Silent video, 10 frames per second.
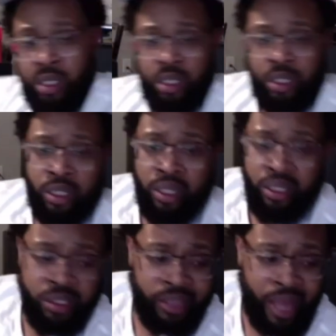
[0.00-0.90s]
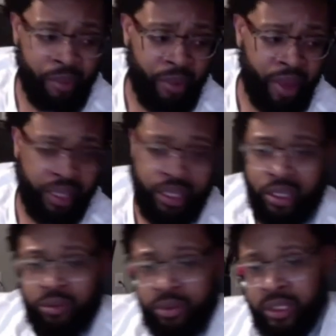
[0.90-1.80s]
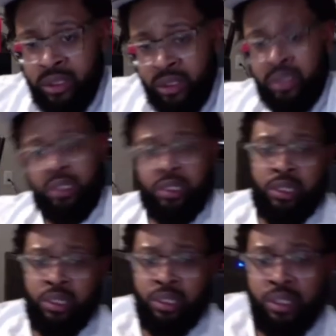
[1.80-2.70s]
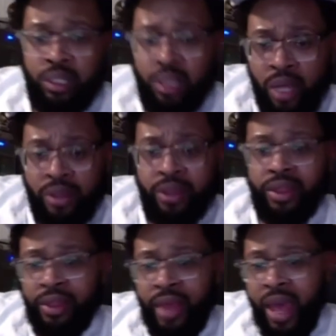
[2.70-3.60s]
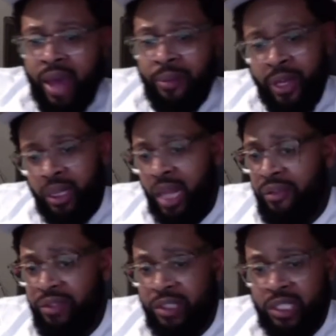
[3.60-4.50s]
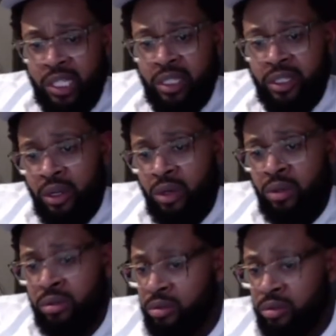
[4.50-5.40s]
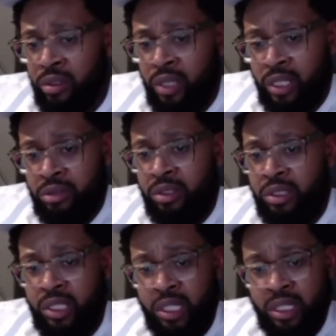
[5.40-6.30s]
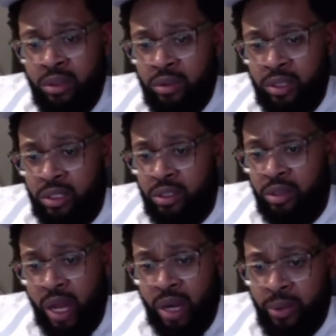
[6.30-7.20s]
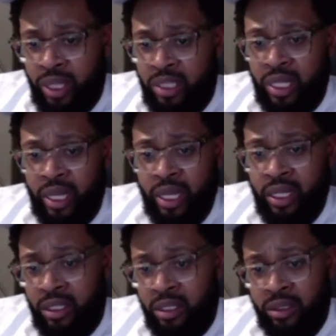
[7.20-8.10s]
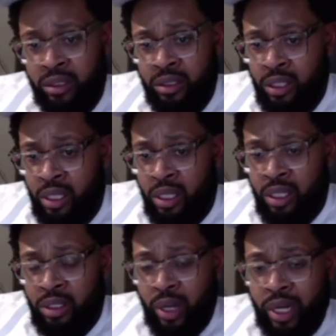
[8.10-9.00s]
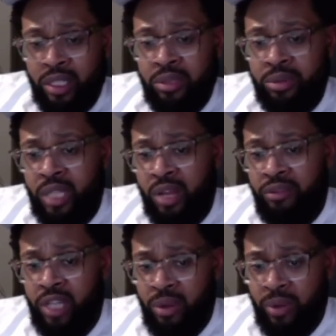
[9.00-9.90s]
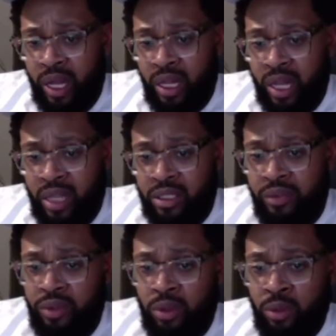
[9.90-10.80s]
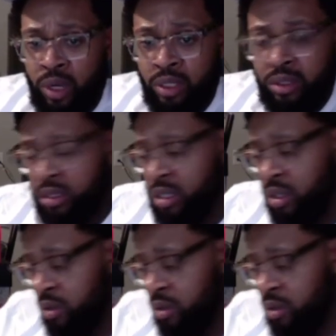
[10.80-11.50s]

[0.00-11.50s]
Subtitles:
and just log back in. But other than that, man, life is good, yo. As you can see, we just trying to maintain and trying to get some stuff done. We got a lot of stuff in the works, so